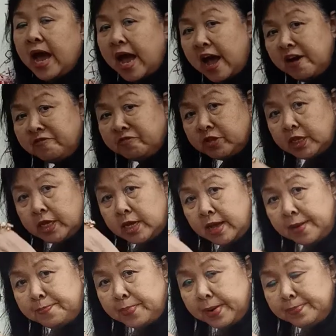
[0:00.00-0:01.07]
After
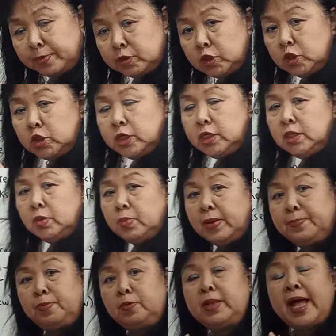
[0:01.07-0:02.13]
a preposition, we
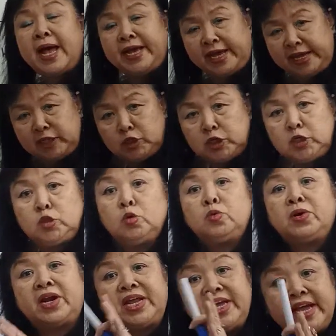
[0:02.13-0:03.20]
put ing to
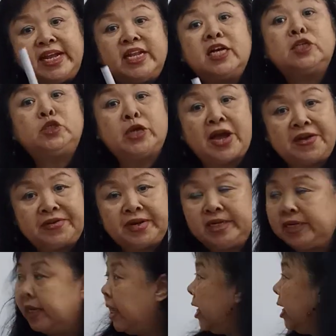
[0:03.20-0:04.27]
create a gerund.